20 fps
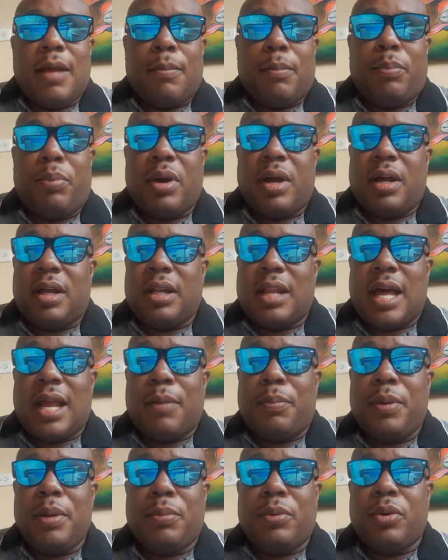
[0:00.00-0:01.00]
But a lot
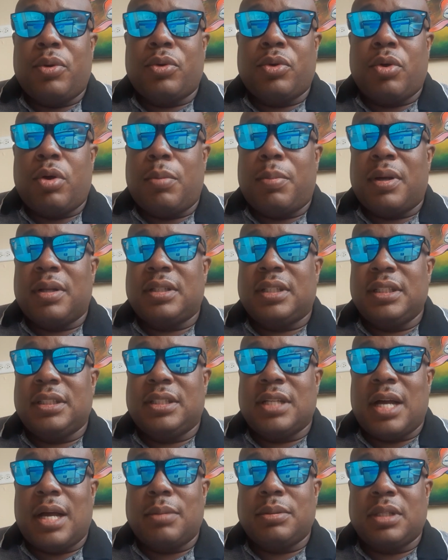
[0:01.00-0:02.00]
of people don't know about these
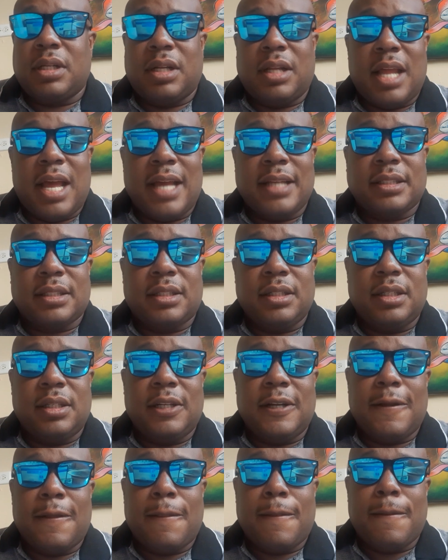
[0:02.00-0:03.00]
jobs in
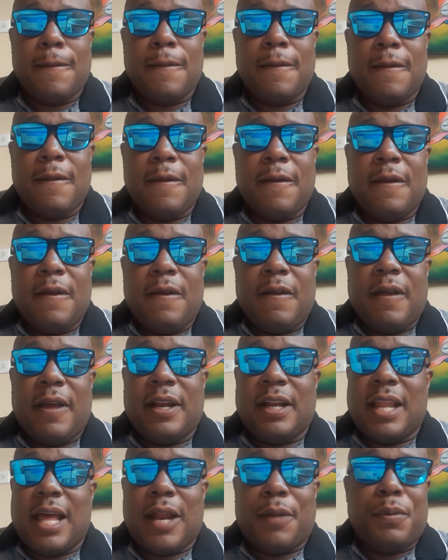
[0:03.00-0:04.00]
Alaska,
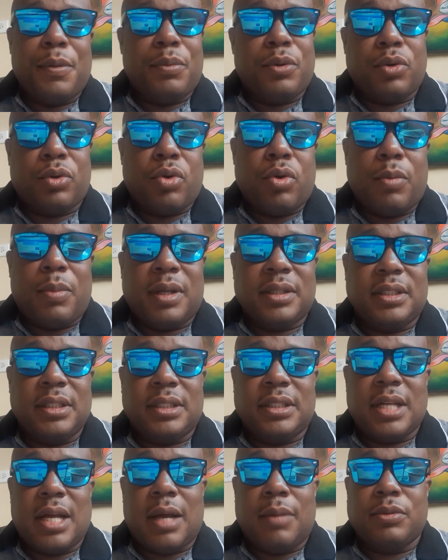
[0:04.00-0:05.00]
and a lot of people don't know about
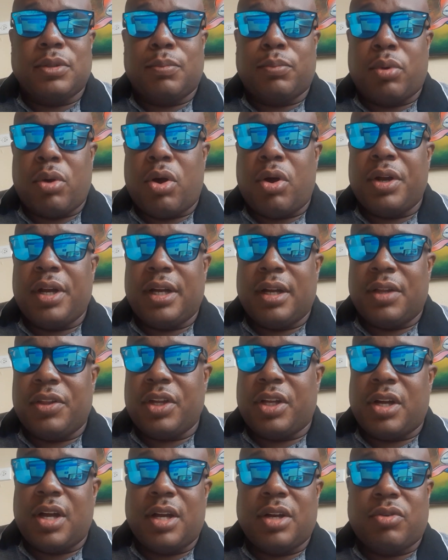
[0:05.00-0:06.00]
these jobs abroad in other
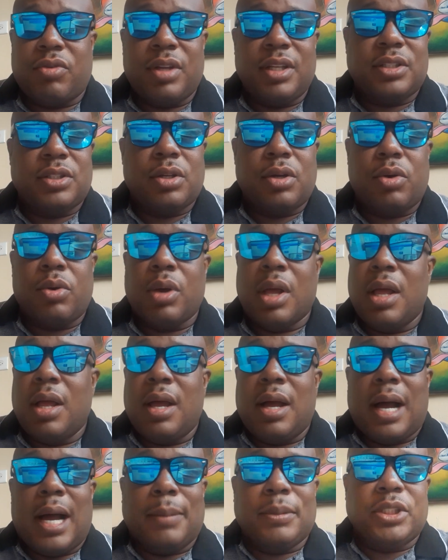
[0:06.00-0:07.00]
countries. So
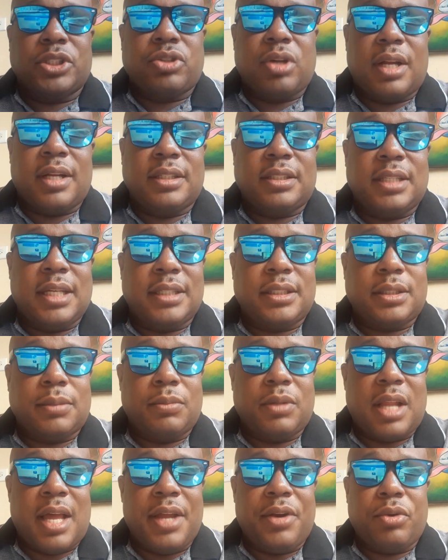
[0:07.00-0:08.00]
I'm just trying to shed
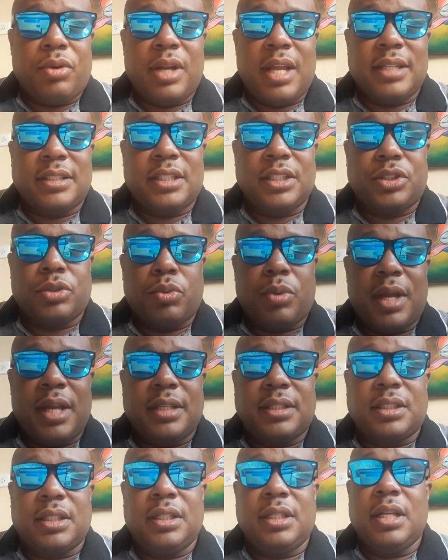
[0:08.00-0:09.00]
some light on that
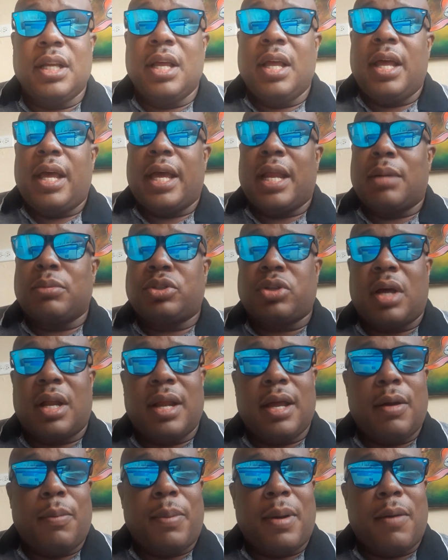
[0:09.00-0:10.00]
situation, and I'm trying
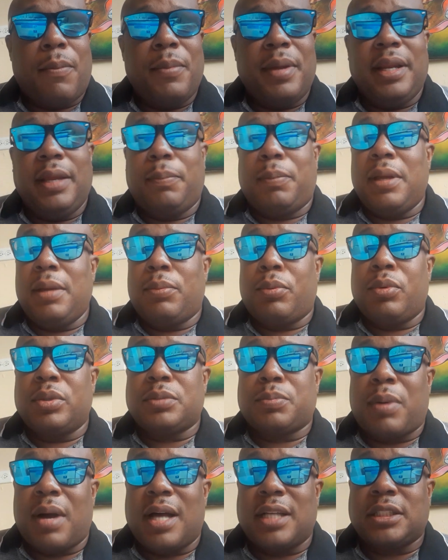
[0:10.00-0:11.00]
to help out many people
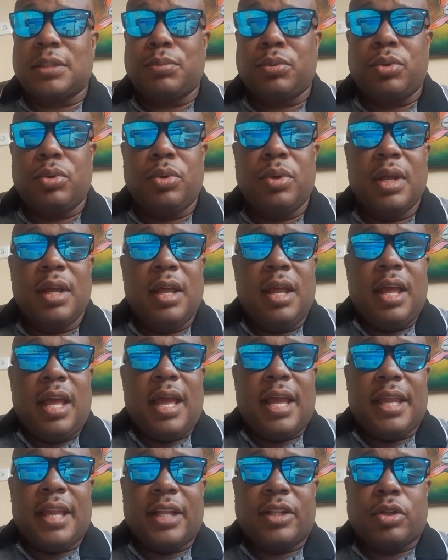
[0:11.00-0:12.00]
as possible
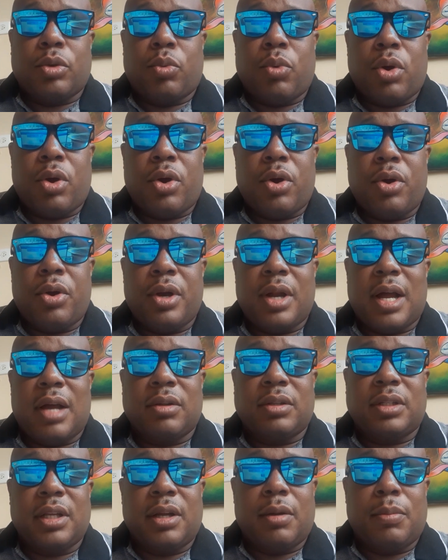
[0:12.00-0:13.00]
and get the word
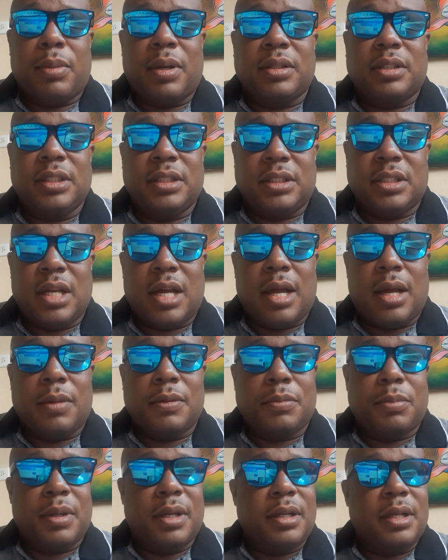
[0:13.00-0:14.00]
out there about these
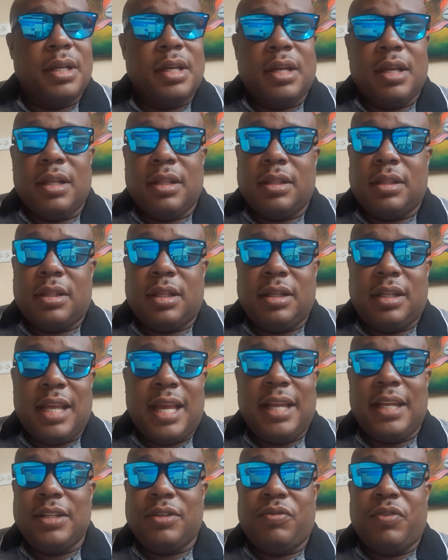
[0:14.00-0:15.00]
jobs. But
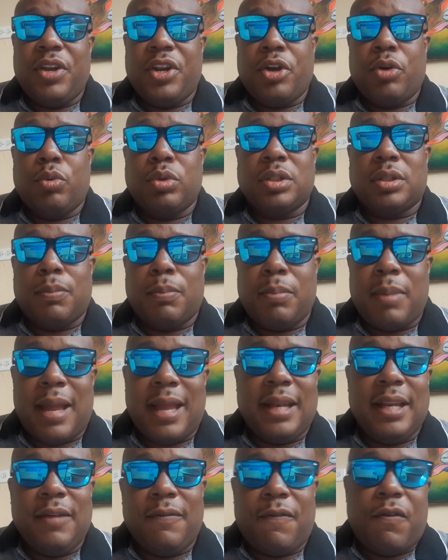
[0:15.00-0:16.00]
today, this video was
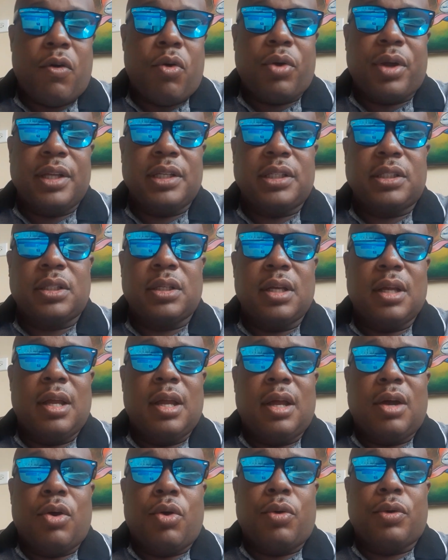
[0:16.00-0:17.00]
mainly focused
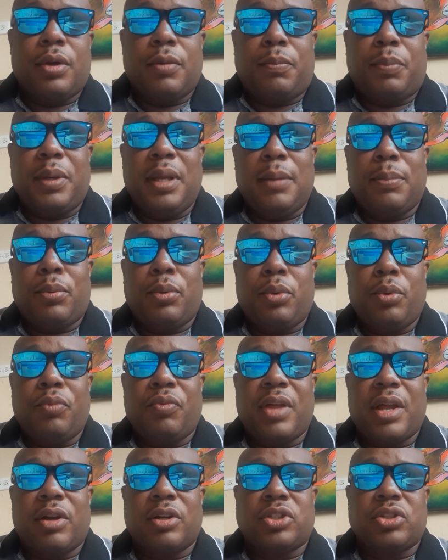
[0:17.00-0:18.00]
on the people
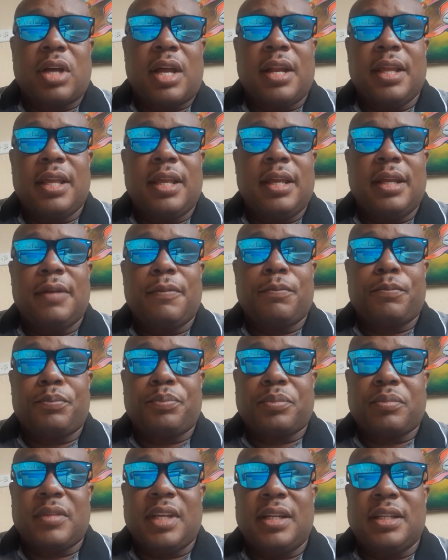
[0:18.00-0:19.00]
that are trying to get
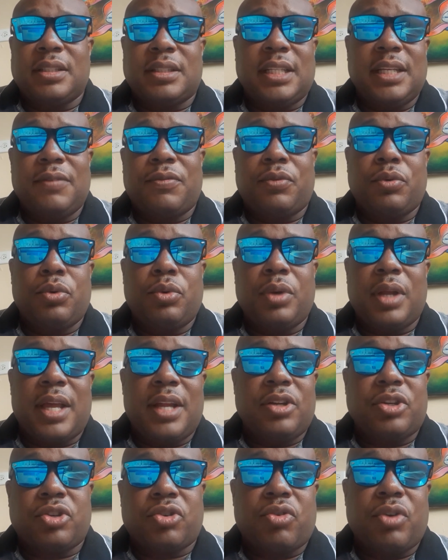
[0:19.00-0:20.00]
in the seafood
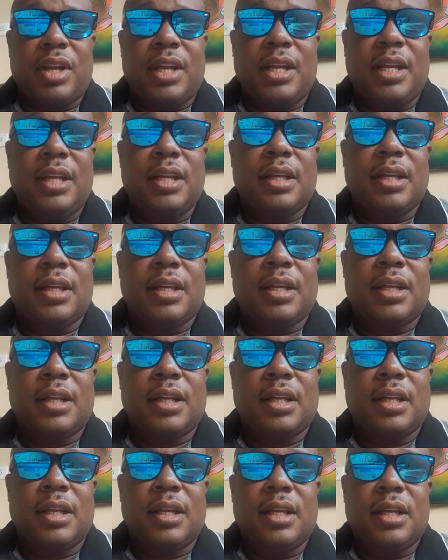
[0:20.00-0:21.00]
industry
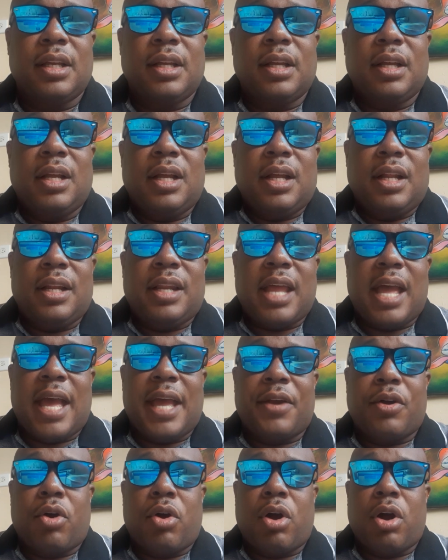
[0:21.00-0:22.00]

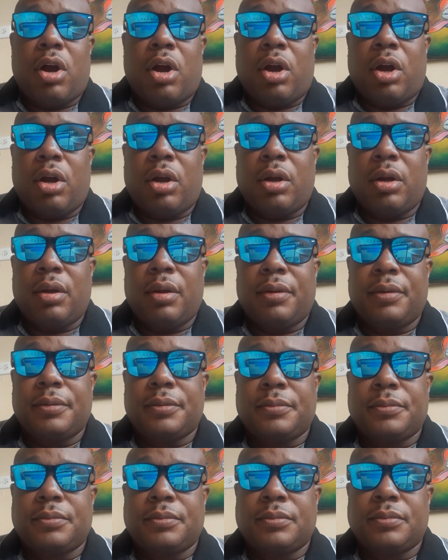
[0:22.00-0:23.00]
that are
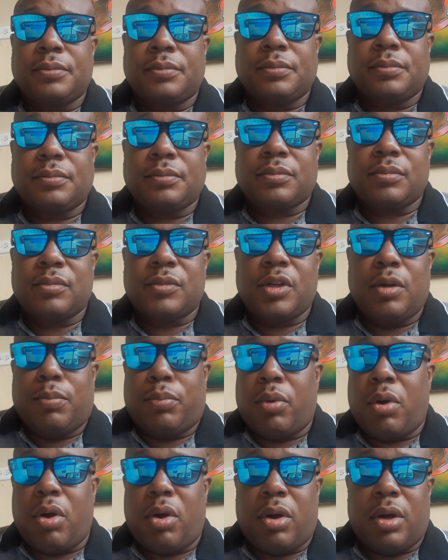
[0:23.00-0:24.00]

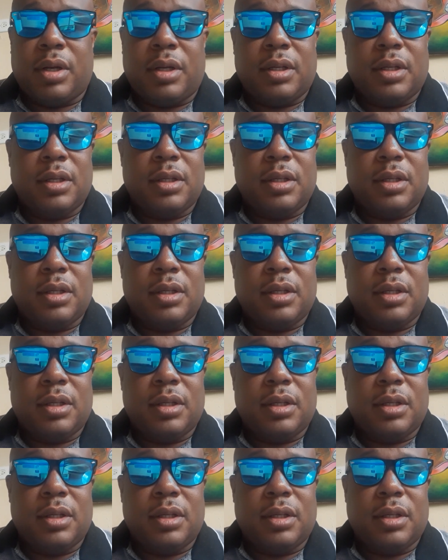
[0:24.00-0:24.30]
abroad.